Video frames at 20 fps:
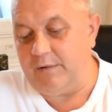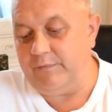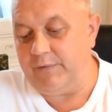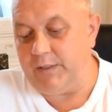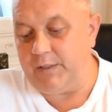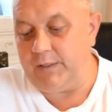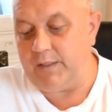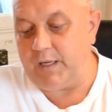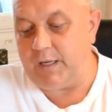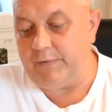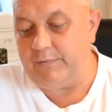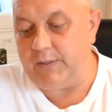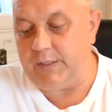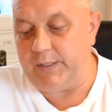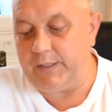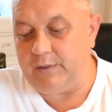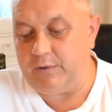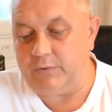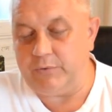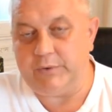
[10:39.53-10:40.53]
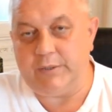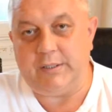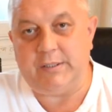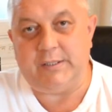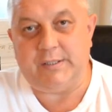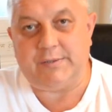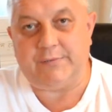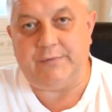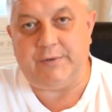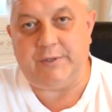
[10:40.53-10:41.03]
I will I will
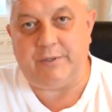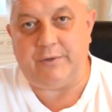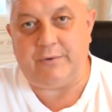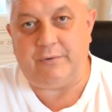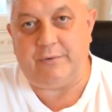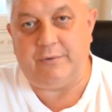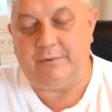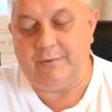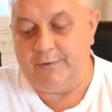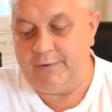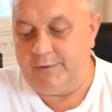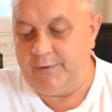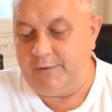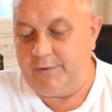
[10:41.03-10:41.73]
include in this video